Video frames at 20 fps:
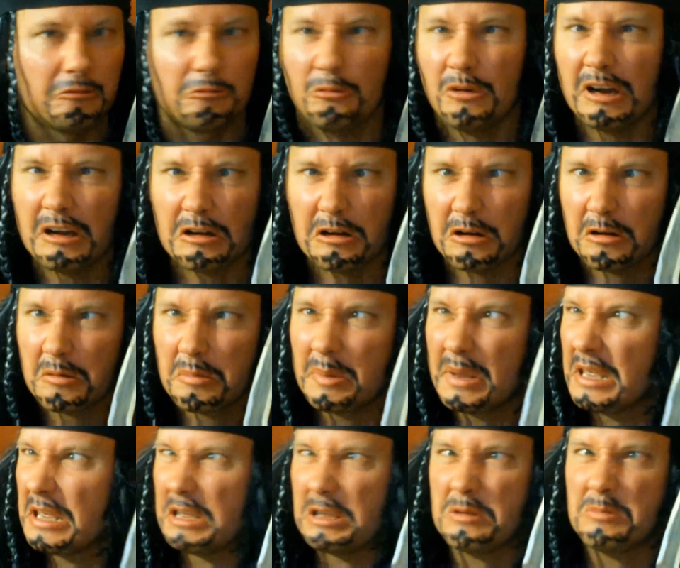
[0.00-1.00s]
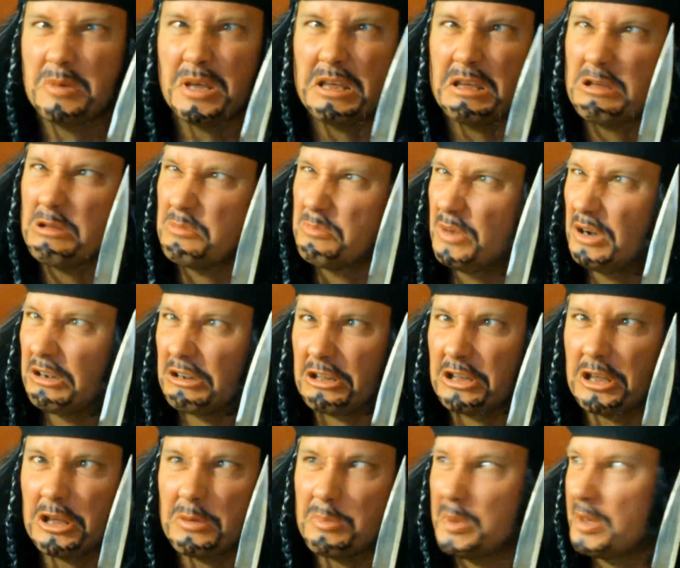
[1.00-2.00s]
Where be me?
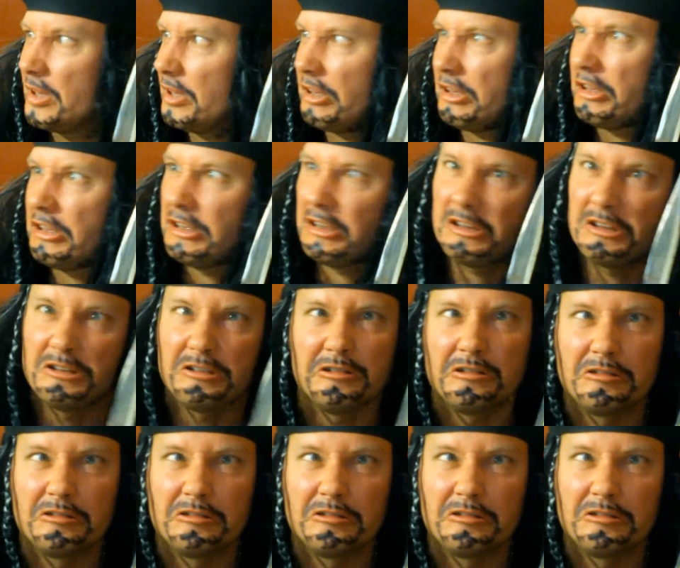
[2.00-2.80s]
monkey be!